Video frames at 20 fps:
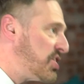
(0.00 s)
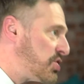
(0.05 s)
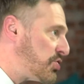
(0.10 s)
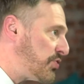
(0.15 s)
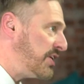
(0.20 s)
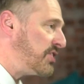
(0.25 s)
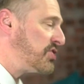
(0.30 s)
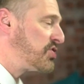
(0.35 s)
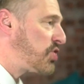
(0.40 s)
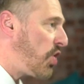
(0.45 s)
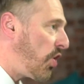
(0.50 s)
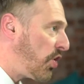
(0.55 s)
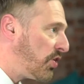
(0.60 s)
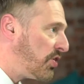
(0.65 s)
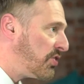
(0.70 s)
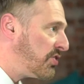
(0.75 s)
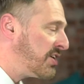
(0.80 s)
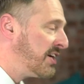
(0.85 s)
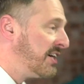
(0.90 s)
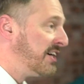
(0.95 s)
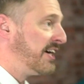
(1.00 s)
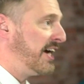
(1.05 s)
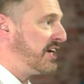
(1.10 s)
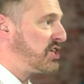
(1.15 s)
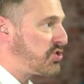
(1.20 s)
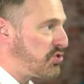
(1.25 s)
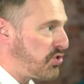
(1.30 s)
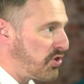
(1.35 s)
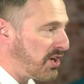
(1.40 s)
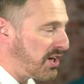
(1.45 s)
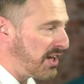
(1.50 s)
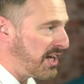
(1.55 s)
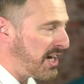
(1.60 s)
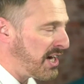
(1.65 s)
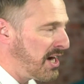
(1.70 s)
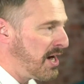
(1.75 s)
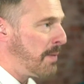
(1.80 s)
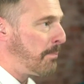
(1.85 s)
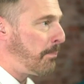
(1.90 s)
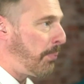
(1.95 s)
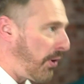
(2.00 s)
industry in Scotland is struggling,